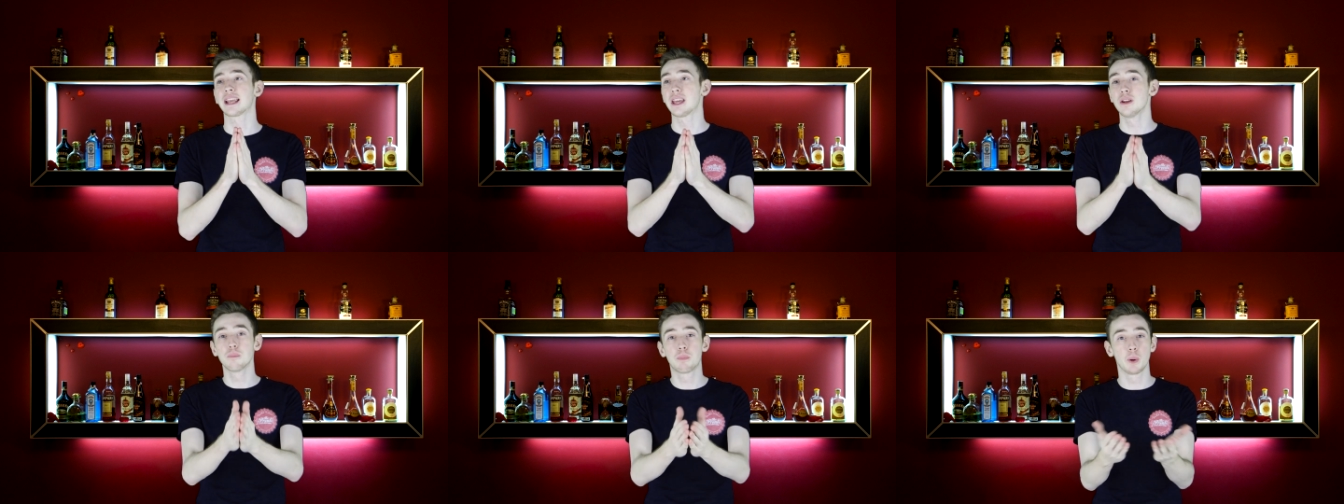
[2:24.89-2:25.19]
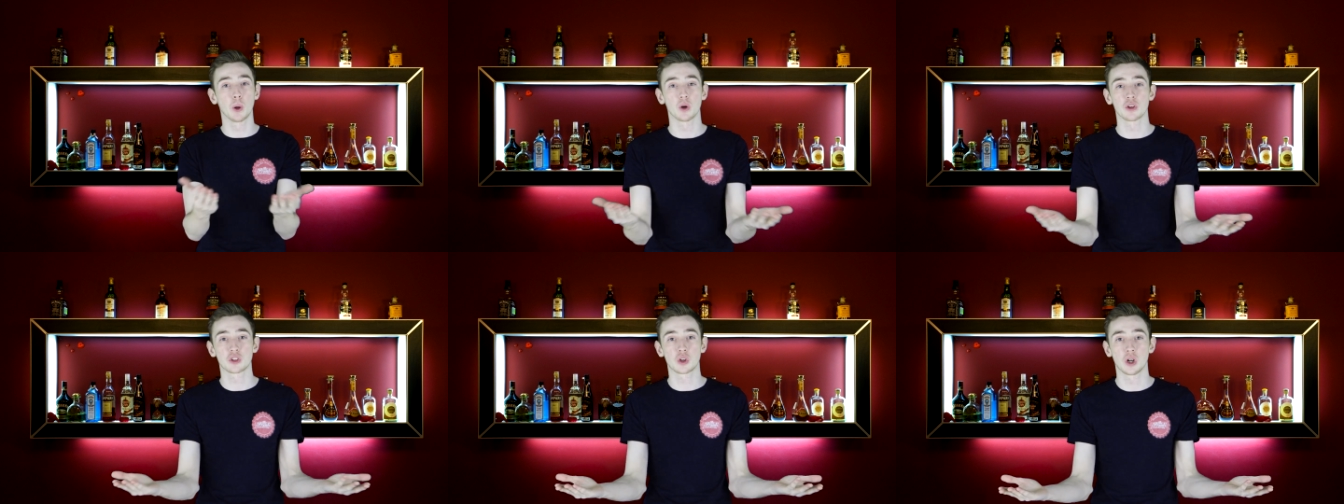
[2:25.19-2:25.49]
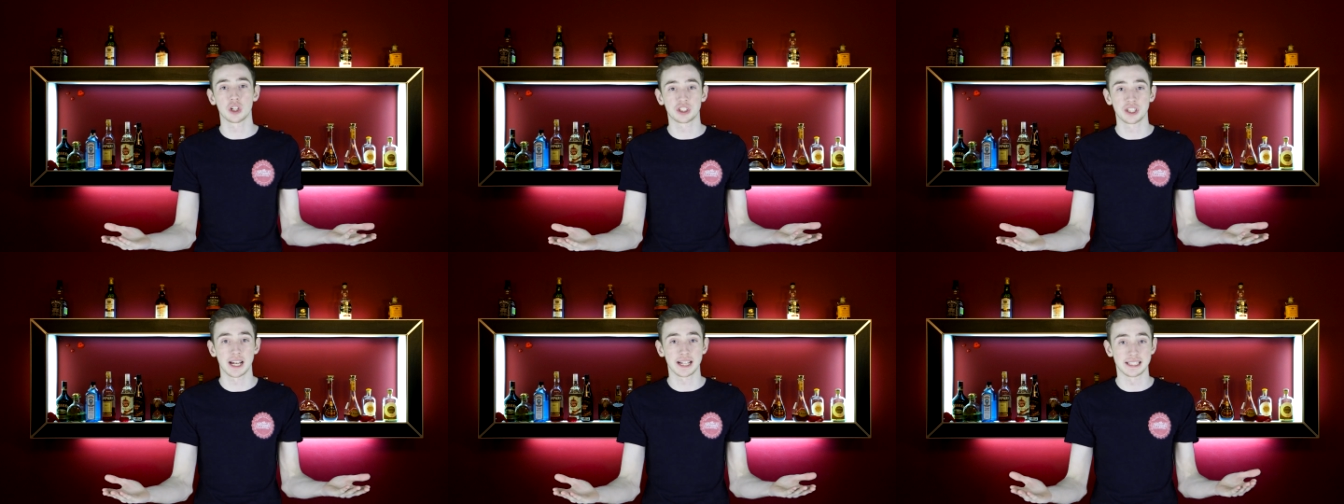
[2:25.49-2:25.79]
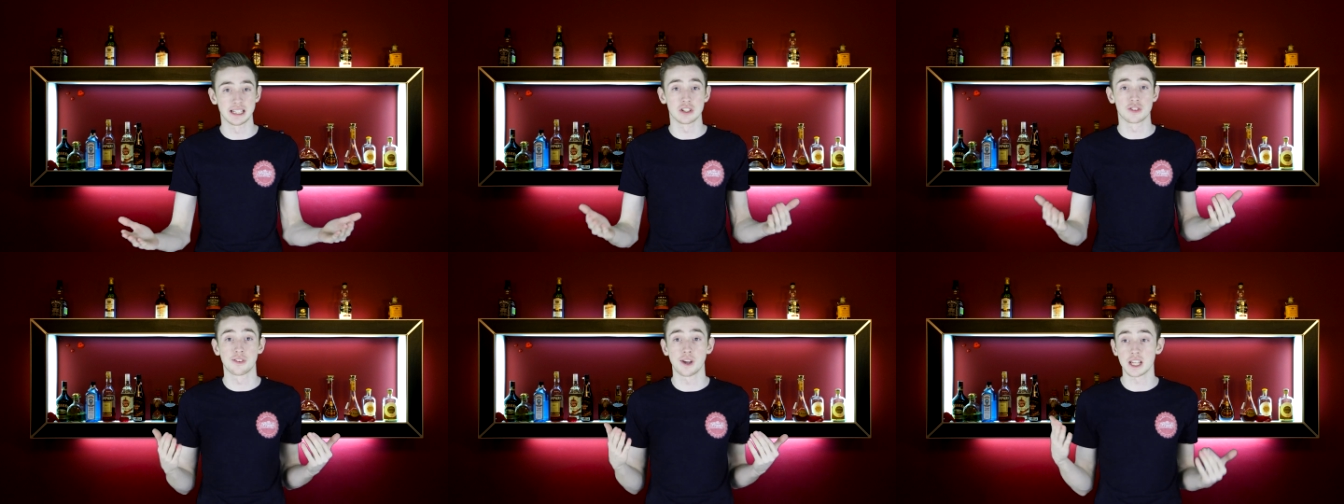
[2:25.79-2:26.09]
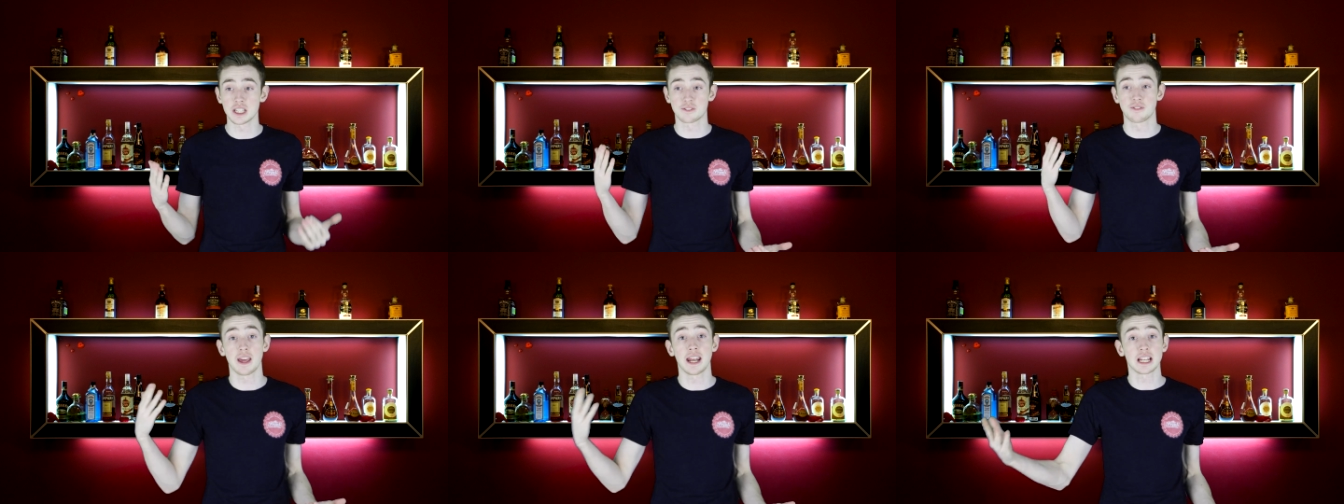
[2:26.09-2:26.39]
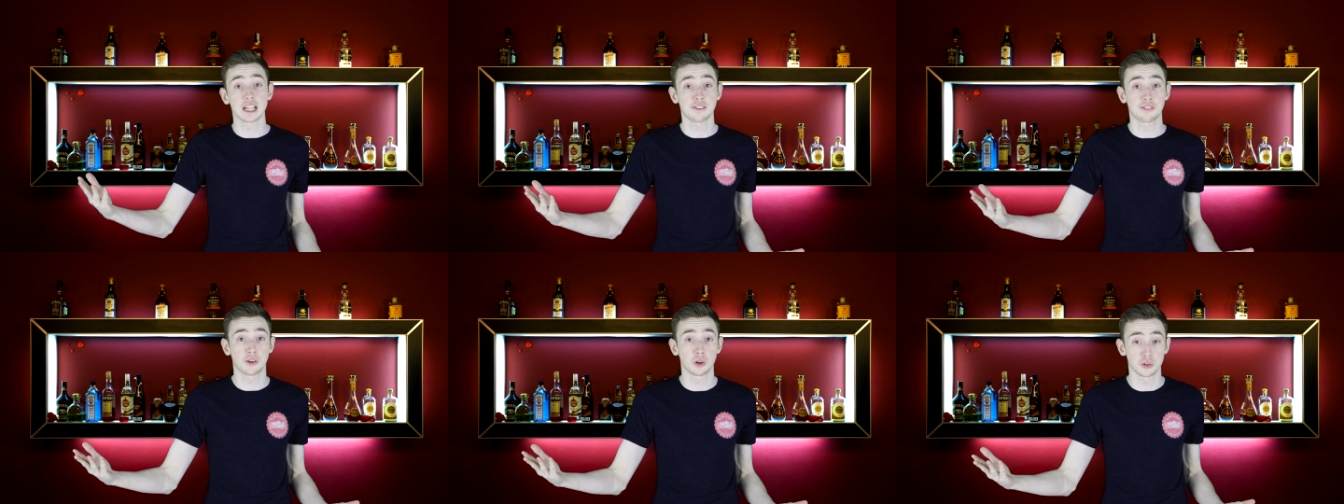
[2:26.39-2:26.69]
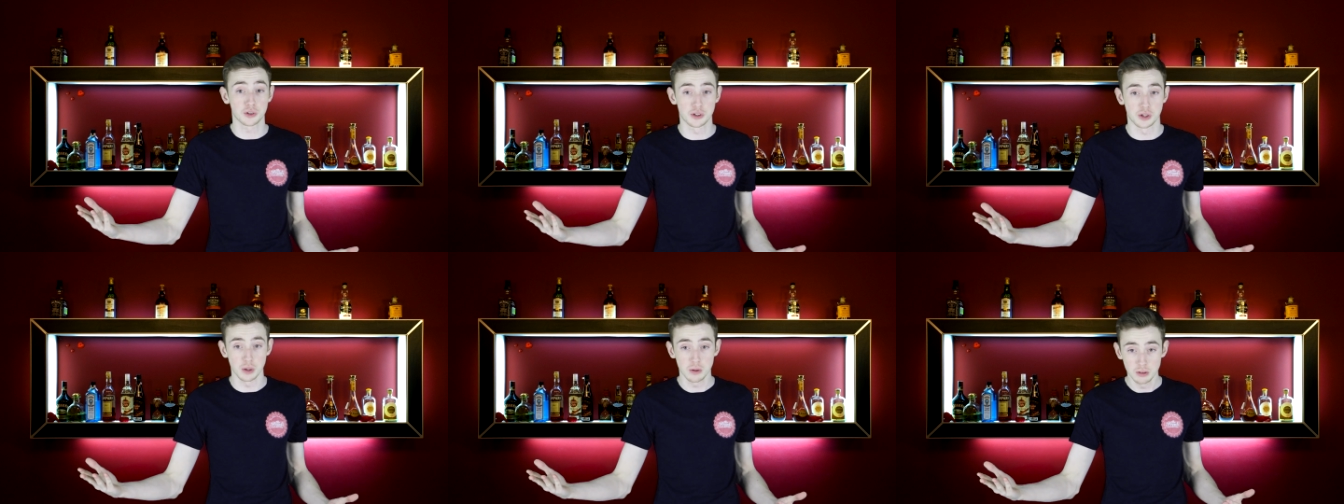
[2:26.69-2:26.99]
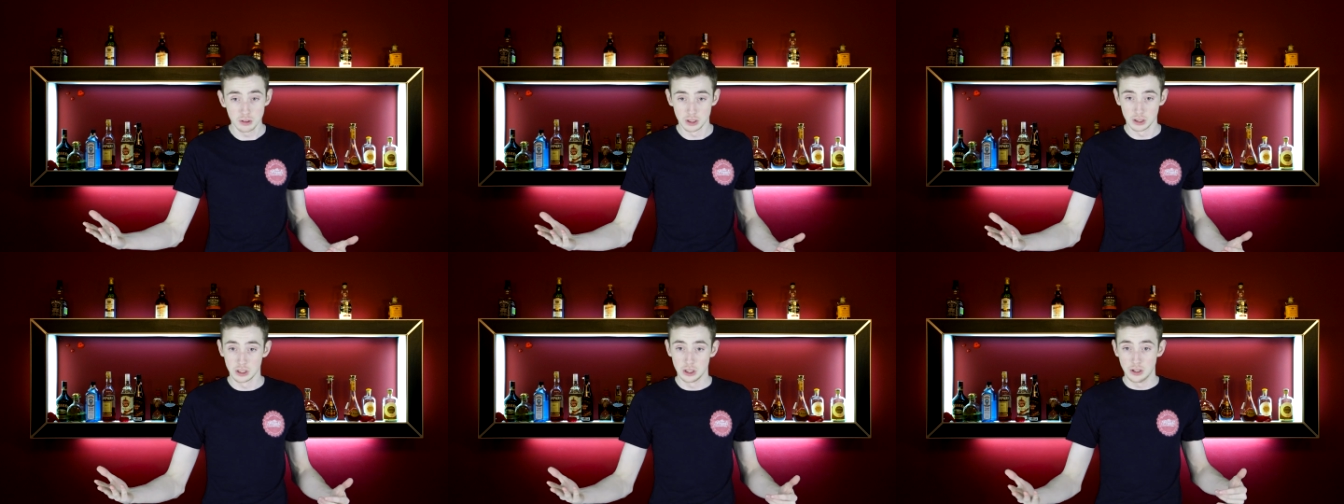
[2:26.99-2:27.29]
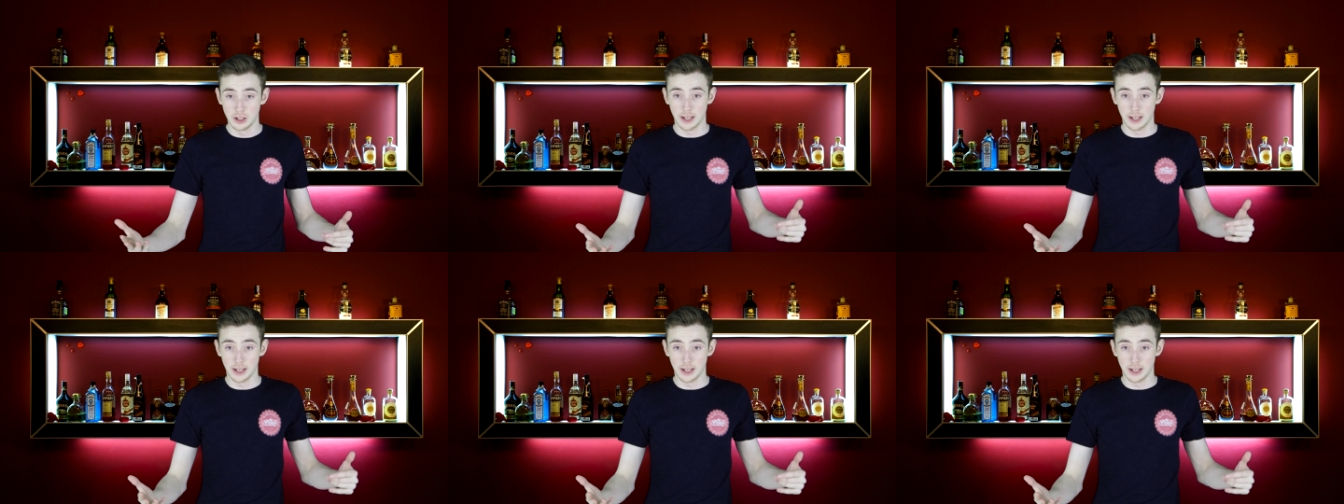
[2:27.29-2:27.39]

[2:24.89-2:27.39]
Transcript: can put on a Scottish accent. It's very difficult to do.